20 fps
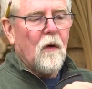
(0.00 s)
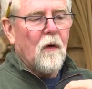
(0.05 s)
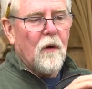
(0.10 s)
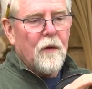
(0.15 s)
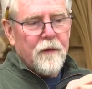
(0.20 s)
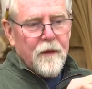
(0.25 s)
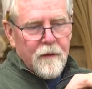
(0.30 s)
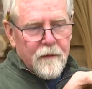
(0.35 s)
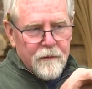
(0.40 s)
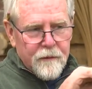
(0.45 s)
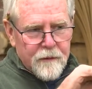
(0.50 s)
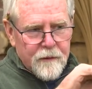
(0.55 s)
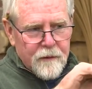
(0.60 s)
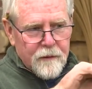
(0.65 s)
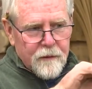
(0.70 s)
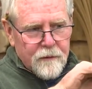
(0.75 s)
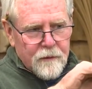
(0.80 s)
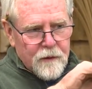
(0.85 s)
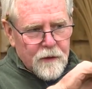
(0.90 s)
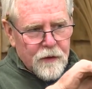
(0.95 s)
or
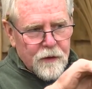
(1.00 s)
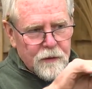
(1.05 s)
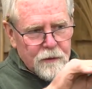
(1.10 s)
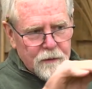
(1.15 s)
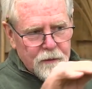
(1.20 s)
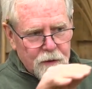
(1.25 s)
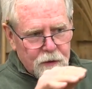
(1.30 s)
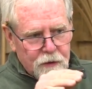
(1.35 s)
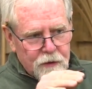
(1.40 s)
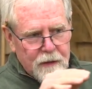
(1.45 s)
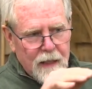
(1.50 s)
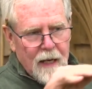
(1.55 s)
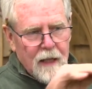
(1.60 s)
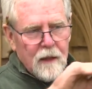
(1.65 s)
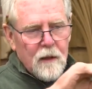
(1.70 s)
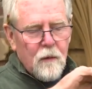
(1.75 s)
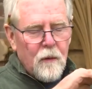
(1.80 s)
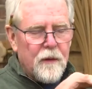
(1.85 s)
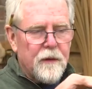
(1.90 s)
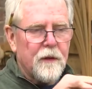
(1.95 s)
the
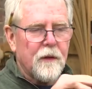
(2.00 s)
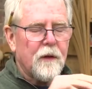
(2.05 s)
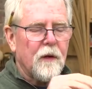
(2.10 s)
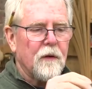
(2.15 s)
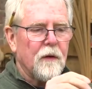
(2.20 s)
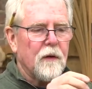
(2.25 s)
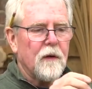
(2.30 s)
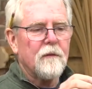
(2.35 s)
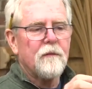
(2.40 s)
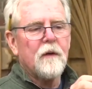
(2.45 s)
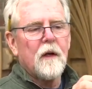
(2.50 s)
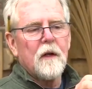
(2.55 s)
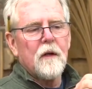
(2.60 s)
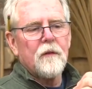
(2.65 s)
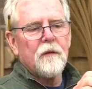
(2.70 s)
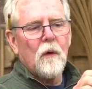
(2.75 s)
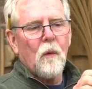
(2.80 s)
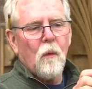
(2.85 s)
shallower the curve,